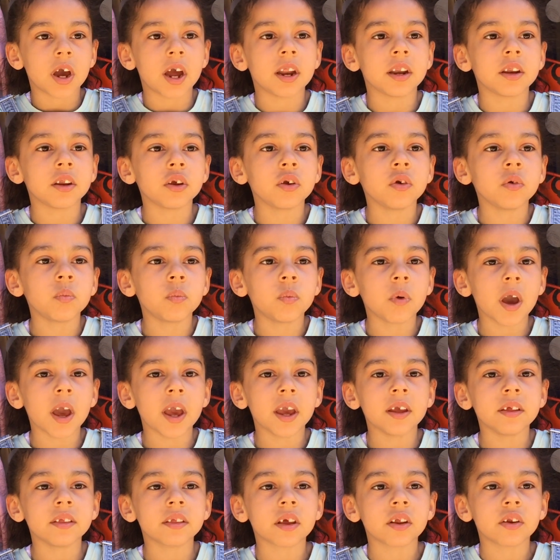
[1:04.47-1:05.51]
and you
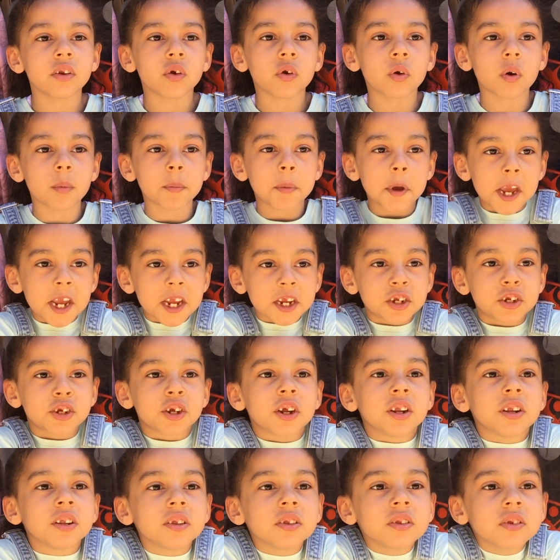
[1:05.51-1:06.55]
wait, then you are
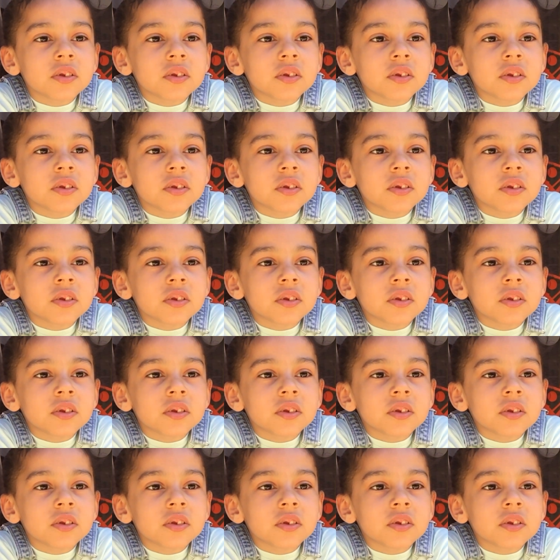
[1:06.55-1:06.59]
patient.